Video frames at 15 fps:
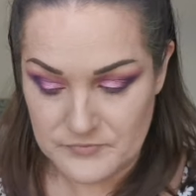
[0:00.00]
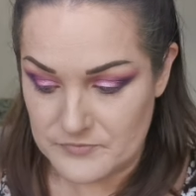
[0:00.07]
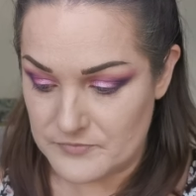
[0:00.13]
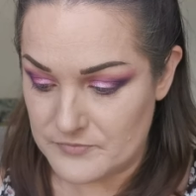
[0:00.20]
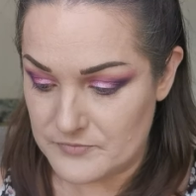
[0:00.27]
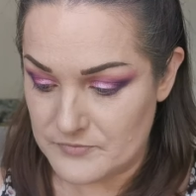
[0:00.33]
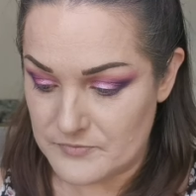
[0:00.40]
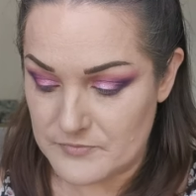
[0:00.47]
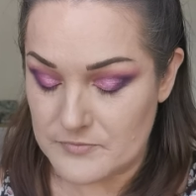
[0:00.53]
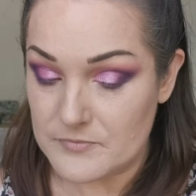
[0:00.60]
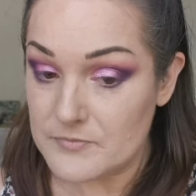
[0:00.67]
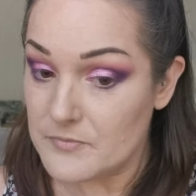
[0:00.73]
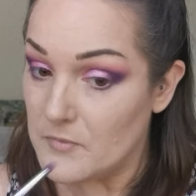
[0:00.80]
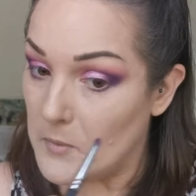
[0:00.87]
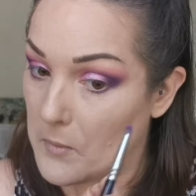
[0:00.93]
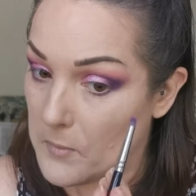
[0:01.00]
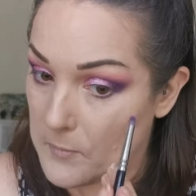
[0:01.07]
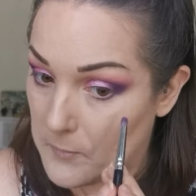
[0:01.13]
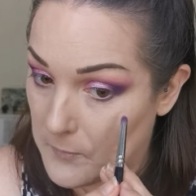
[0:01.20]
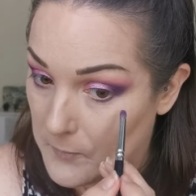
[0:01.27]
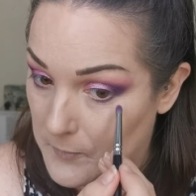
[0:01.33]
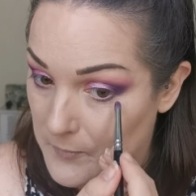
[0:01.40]

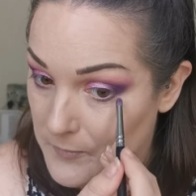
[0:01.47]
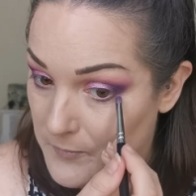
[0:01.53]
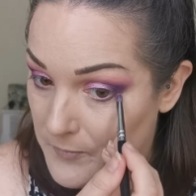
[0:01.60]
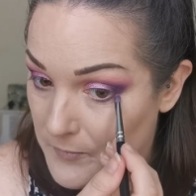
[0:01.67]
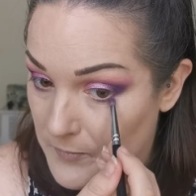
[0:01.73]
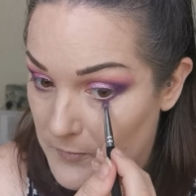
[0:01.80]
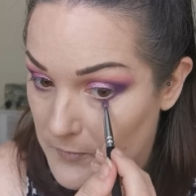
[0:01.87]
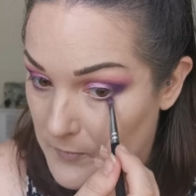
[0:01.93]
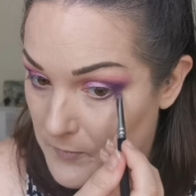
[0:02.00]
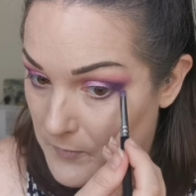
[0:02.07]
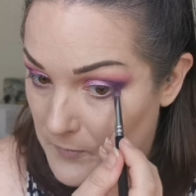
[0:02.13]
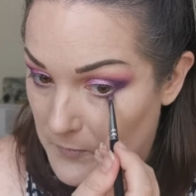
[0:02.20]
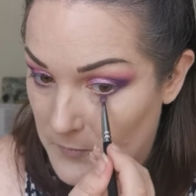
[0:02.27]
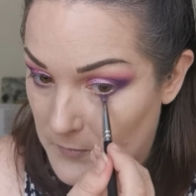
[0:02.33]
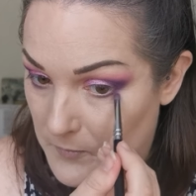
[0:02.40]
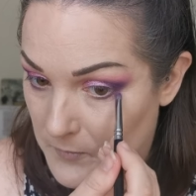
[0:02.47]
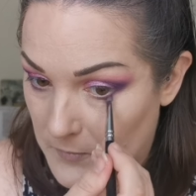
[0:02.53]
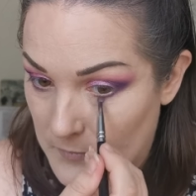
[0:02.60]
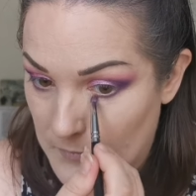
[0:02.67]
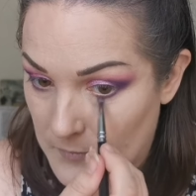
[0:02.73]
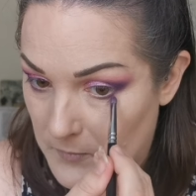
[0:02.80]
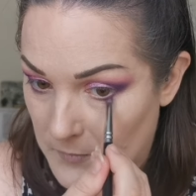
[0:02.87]

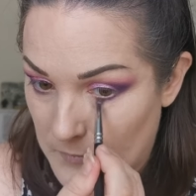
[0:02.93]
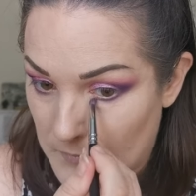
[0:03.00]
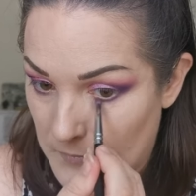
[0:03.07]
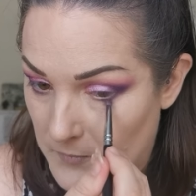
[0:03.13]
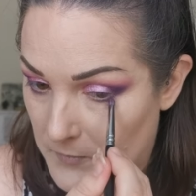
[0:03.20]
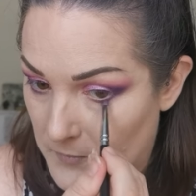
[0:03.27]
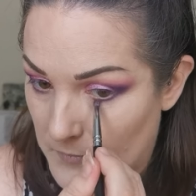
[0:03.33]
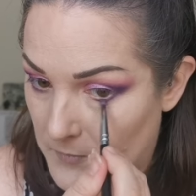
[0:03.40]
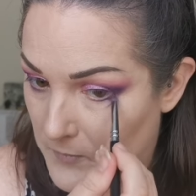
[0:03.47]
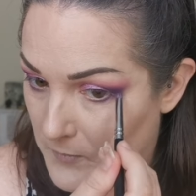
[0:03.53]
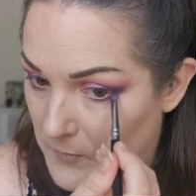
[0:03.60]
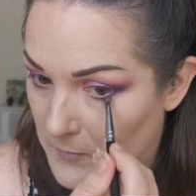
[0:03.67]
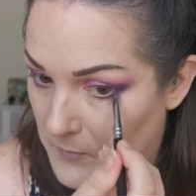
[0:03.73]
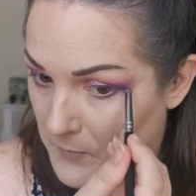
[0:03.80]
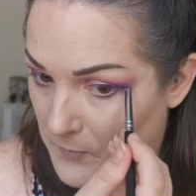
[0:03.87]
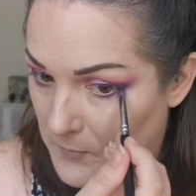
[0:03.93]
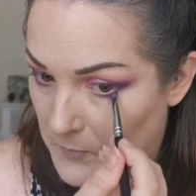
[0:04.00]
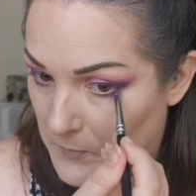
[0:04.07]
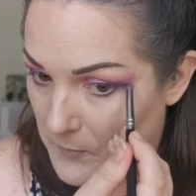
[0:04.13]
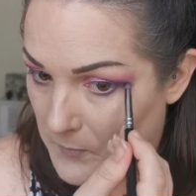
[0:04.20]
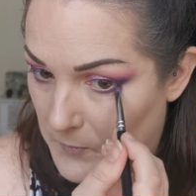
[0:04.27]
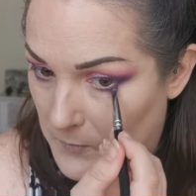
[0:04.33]

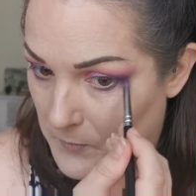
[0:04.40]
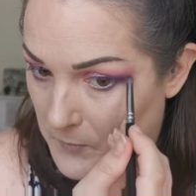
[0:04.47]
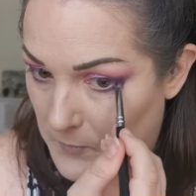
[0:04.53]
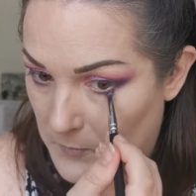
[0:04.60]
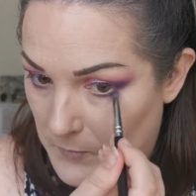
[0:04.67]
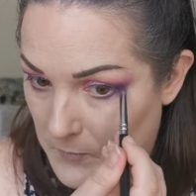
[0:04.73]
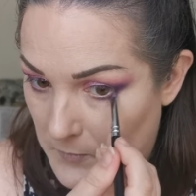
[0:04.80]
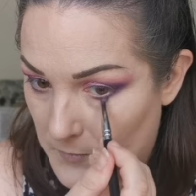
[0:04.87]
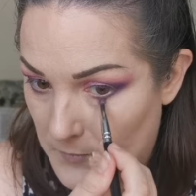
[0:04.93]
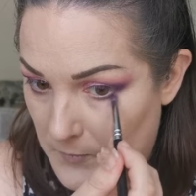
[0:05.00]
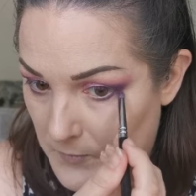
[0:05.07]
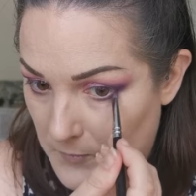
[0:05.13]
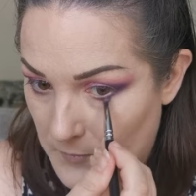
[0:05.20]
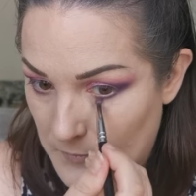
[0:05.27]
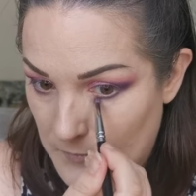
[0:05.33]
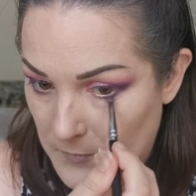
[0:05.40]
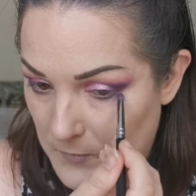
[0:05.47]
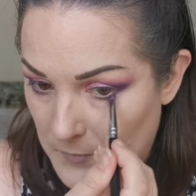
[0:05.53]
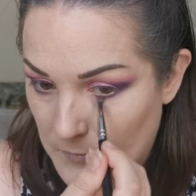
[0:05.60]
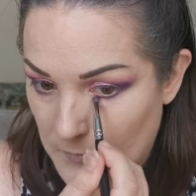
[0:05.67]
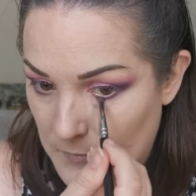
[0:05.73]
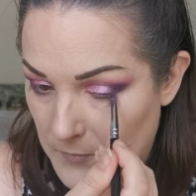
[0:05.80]

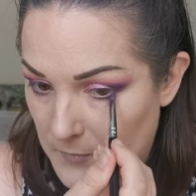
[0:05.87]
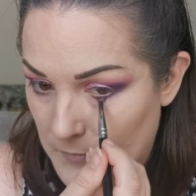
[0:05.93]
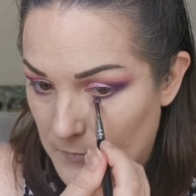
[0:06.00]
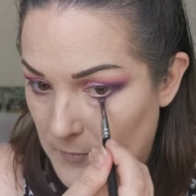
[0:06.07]
No one is speaking in this clip.